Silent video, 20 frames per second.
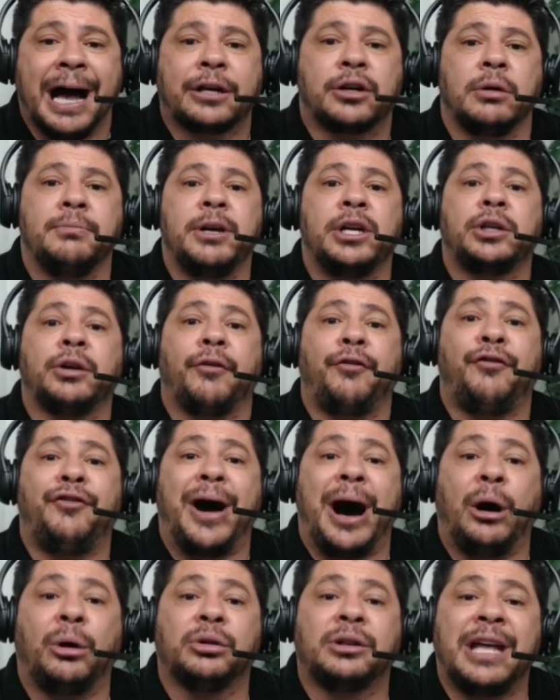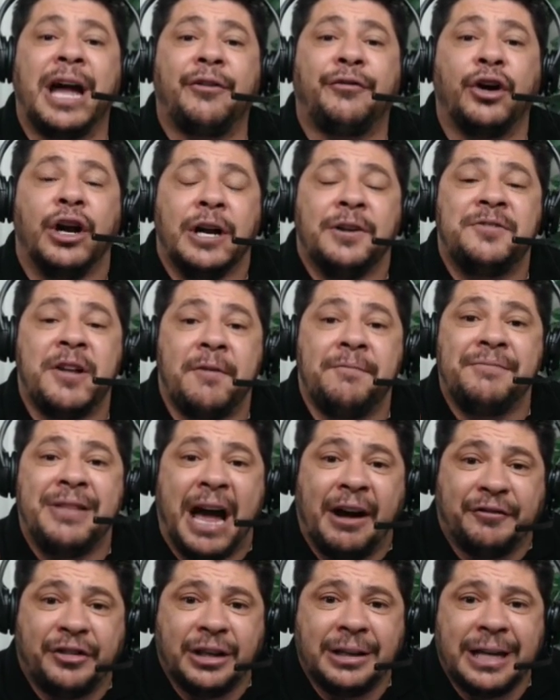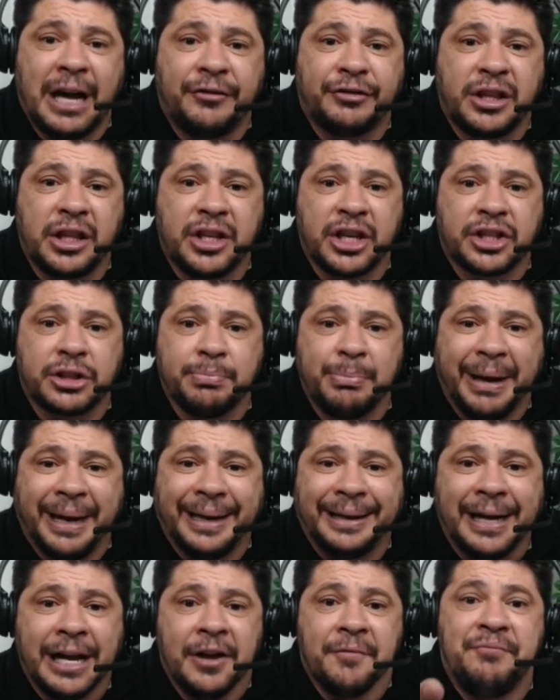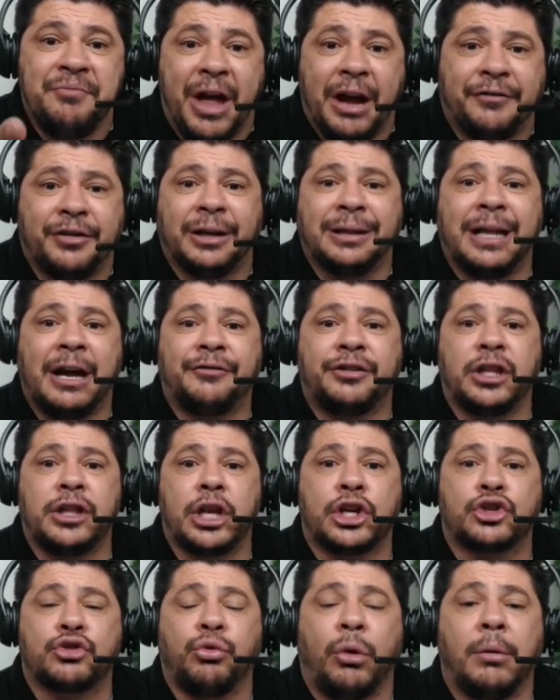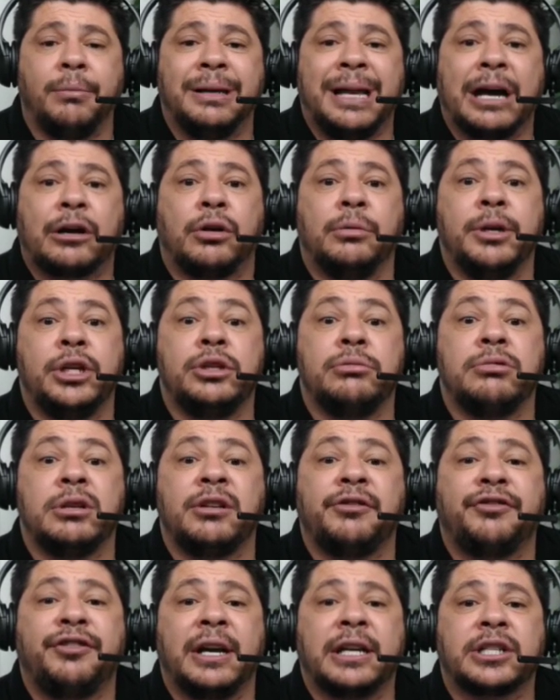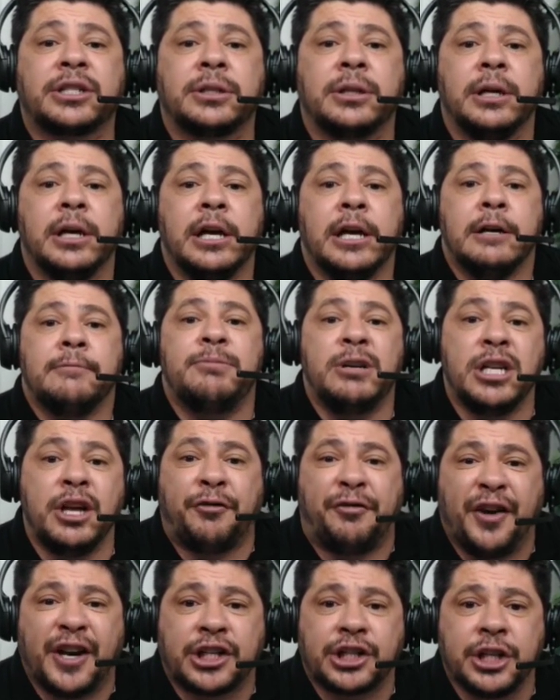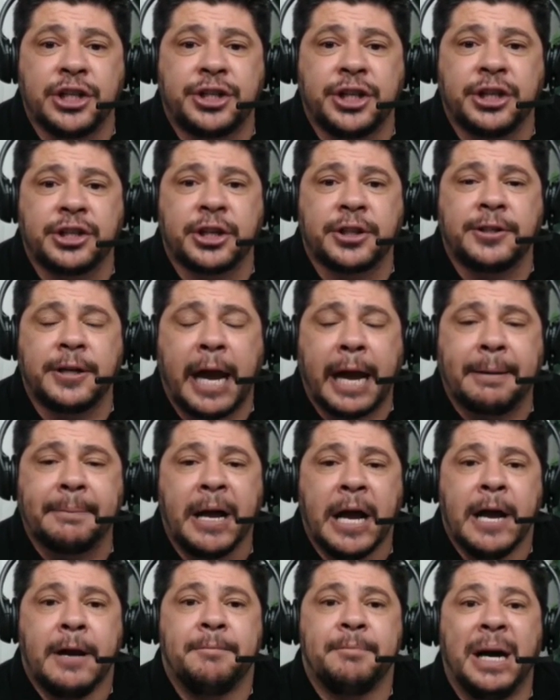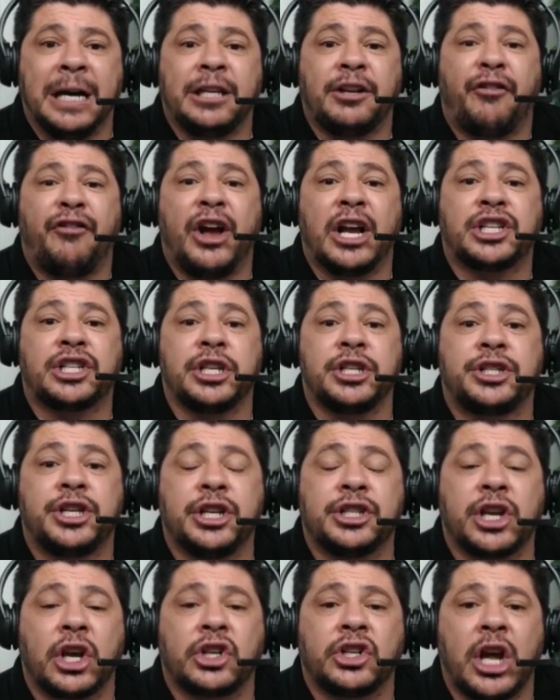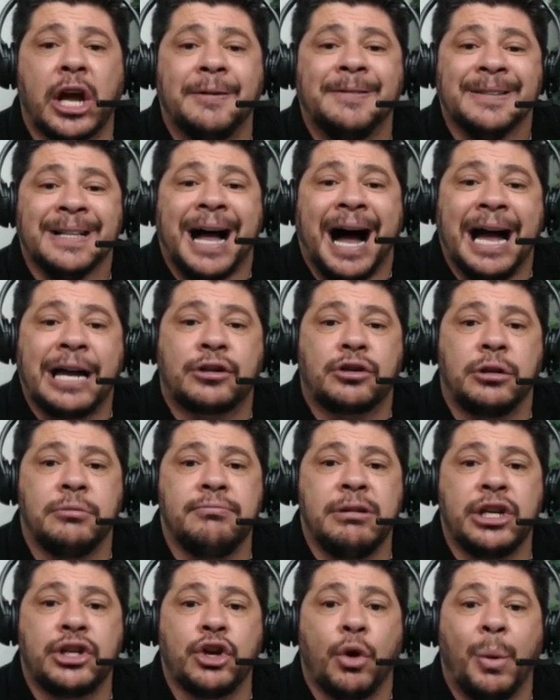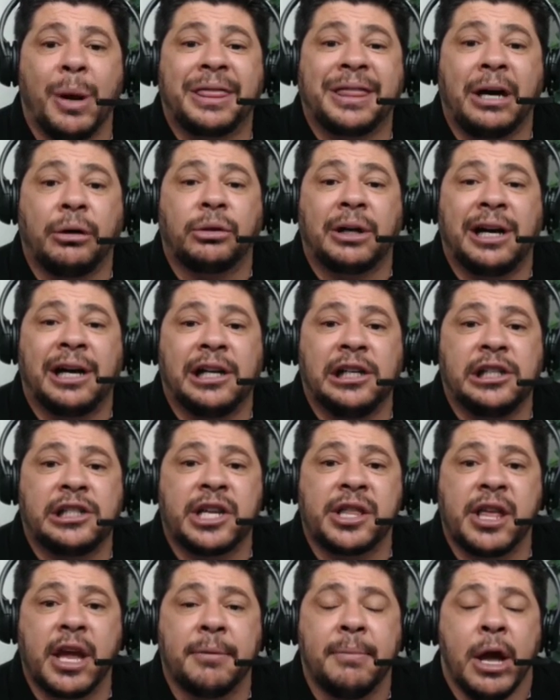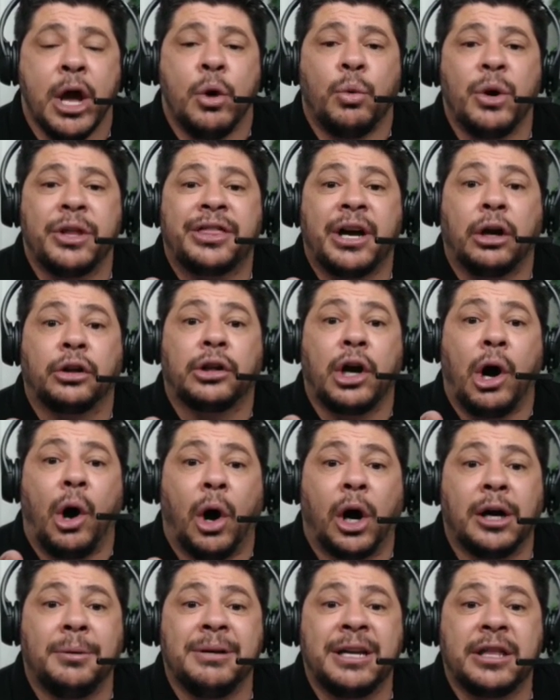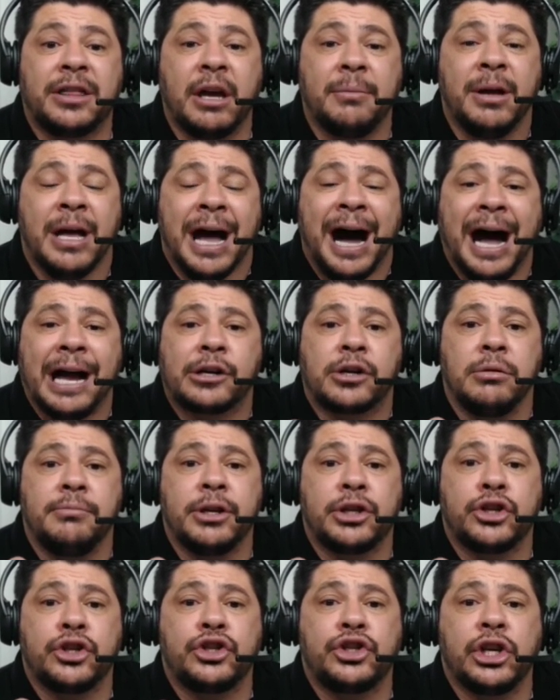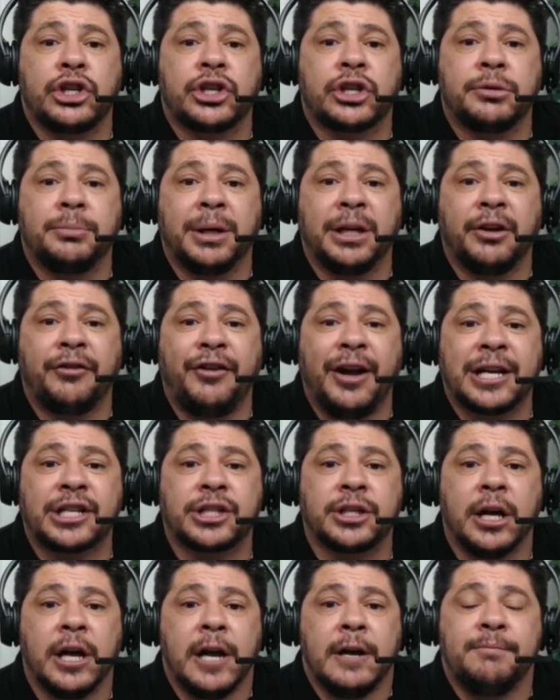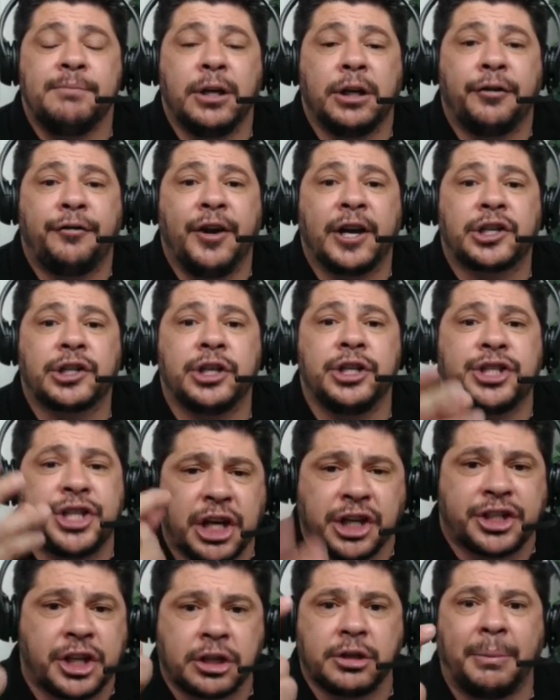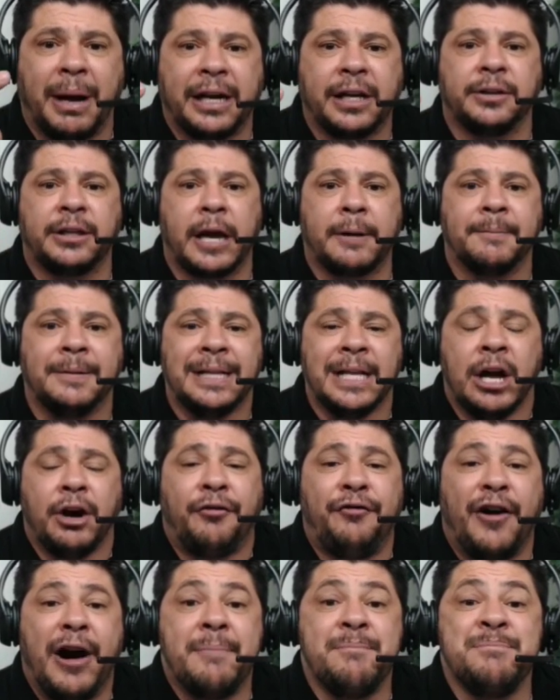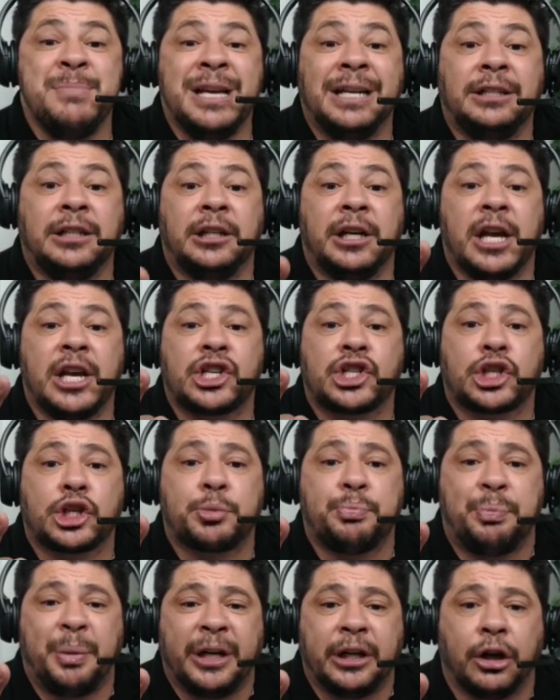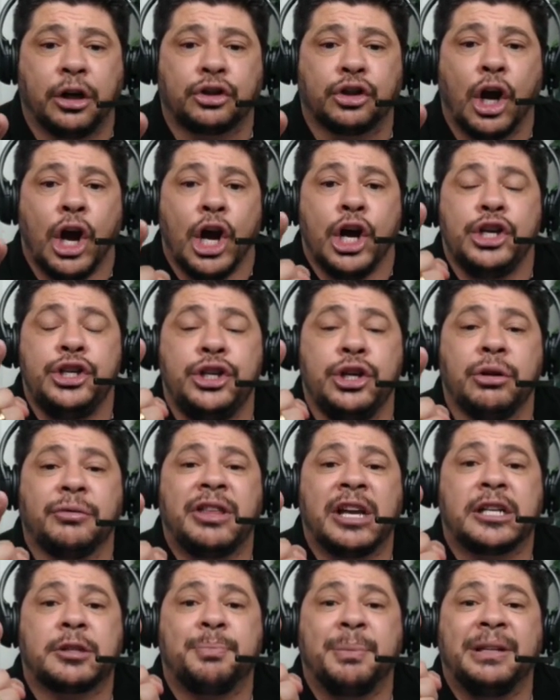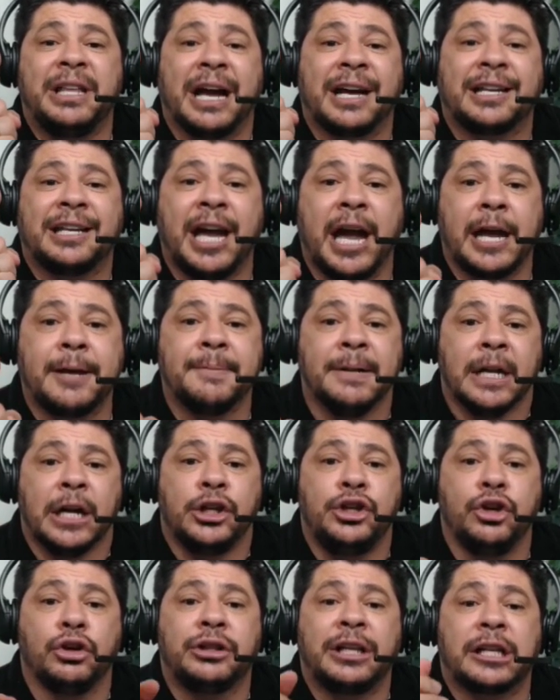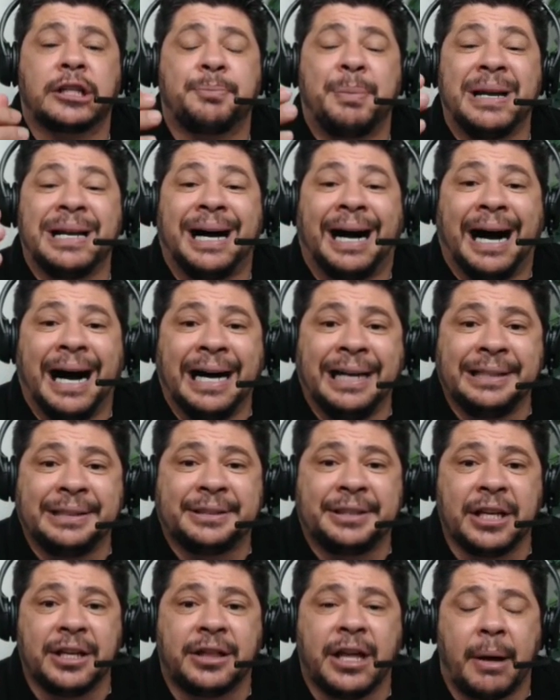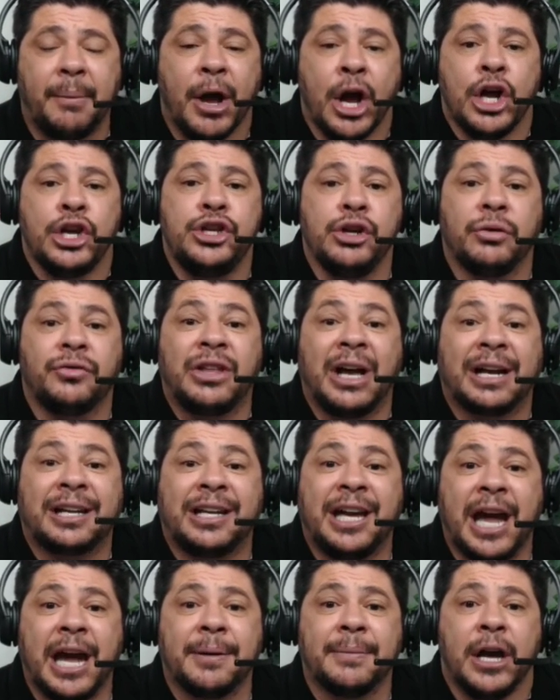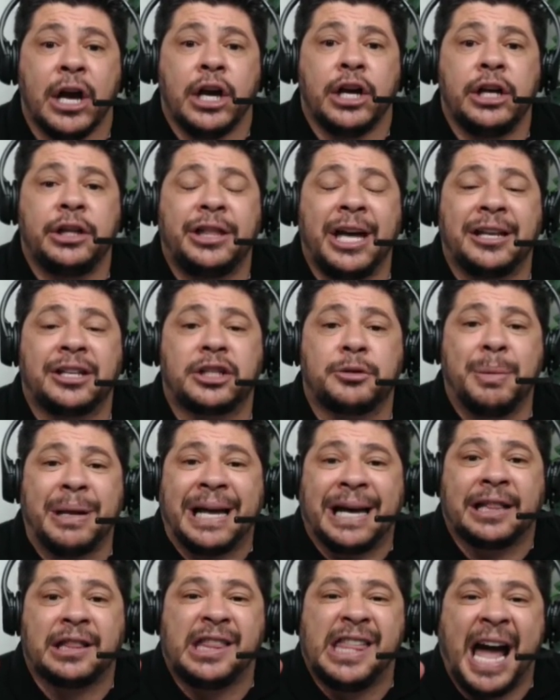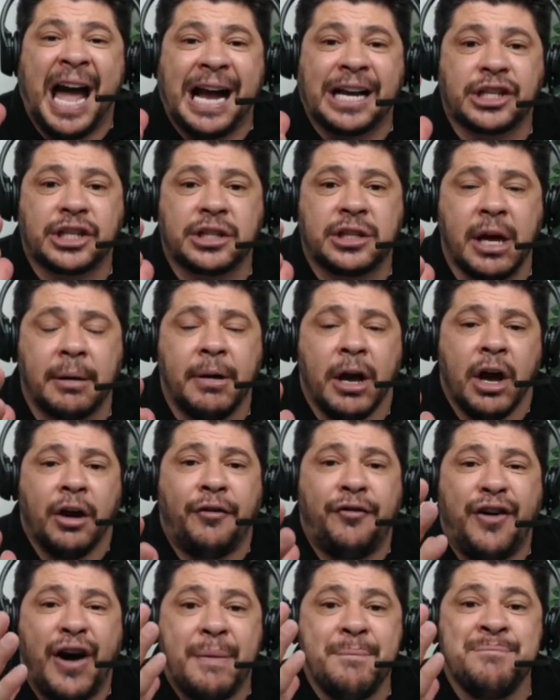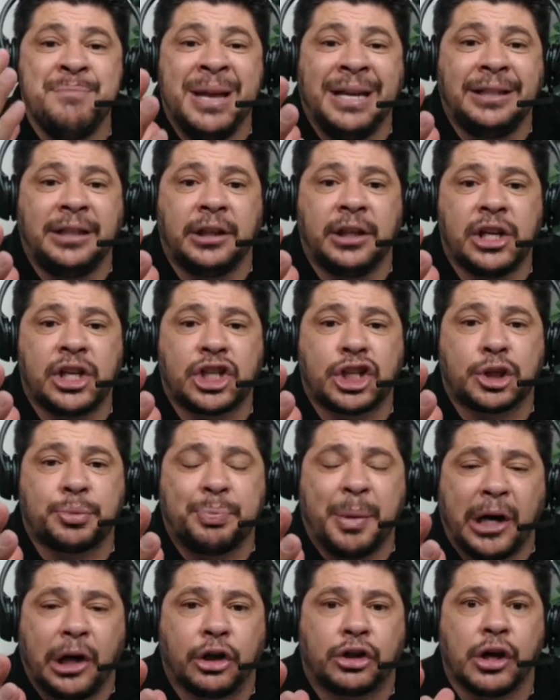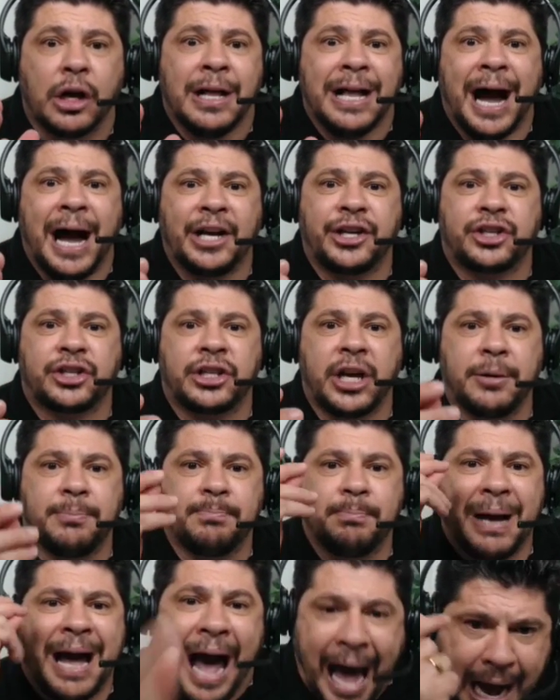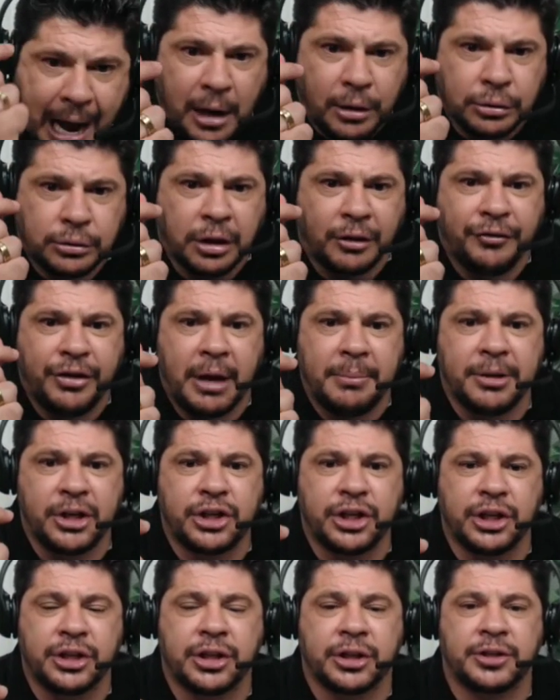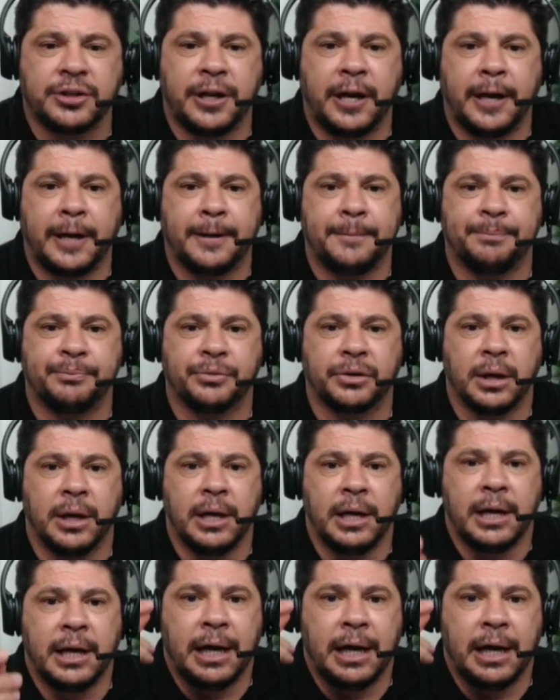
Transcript: I command you, foul devil that never left this man, never left this woman. I command you manifest. Manifest in Jesus' name. Manifest in Jesus' name. I command you without hurting them, without harming them. I command you, Jesus, manifest. Manifest in Jesus' mighty name. Familiar spirit, you that came, you that's been hunting them, you that came, that's been attached to them. Familiar spirit, I say out of them in Jesus' name.